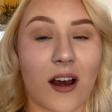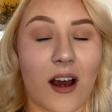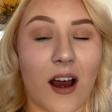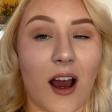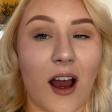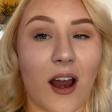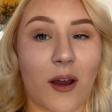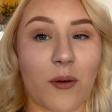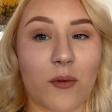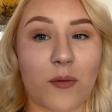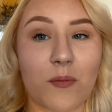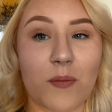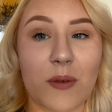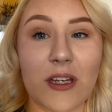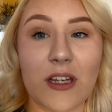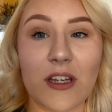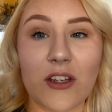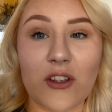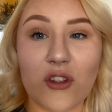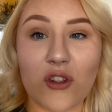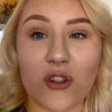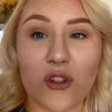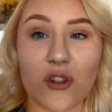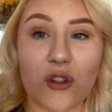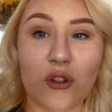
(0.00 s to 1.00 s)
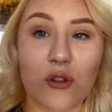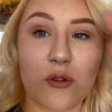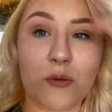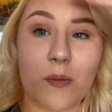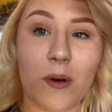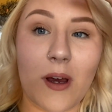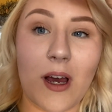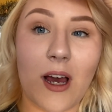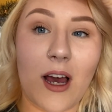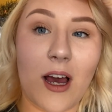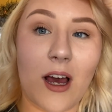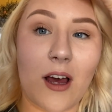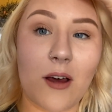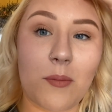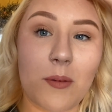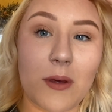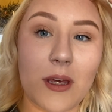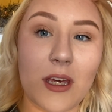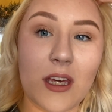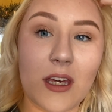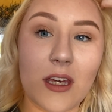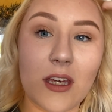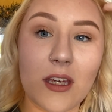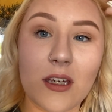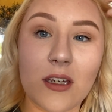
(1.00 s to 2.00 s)
I would be super
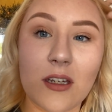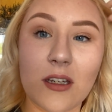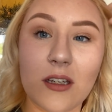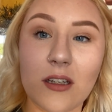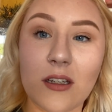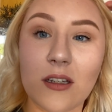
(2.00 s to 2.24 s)
happy.